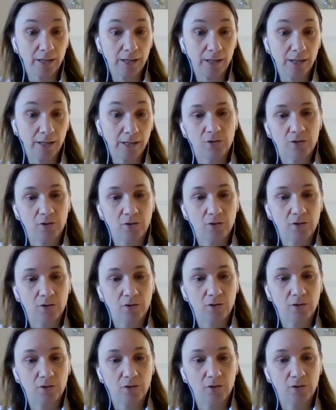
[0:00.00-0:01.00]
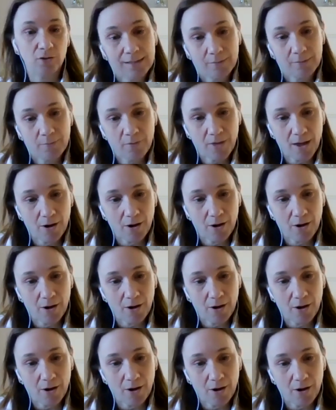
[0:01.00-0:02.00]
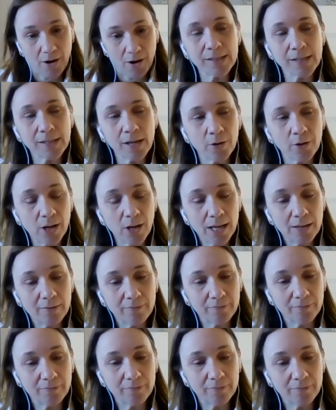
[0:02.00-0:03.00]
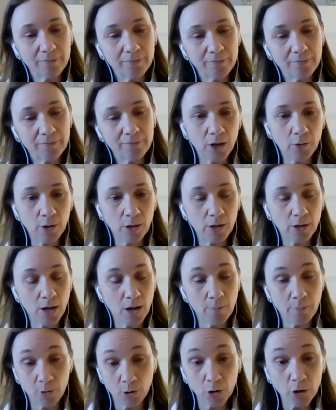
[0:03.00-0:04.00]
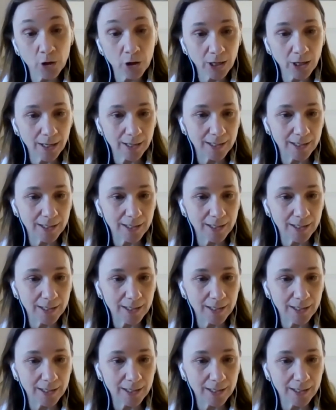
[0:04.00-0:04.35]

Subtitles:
by sort of getting some therapy, but also if you follow a book,